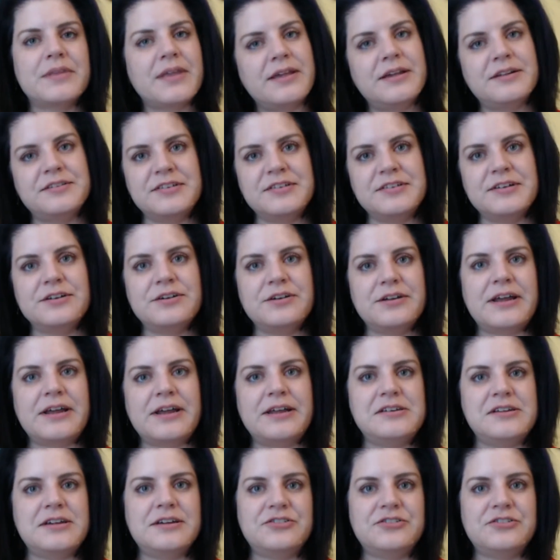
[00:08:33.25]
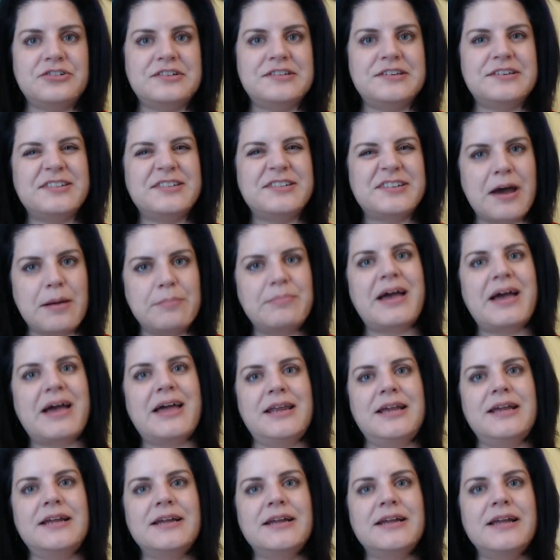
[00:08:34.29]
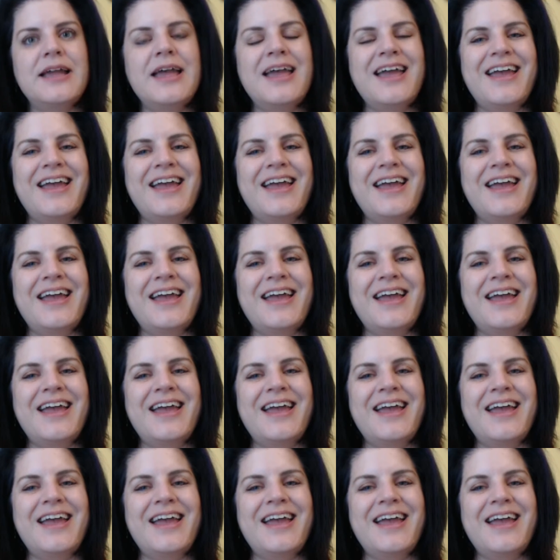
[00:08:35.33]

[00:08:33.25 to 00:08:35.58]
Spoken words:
it's a good idea just to stop petting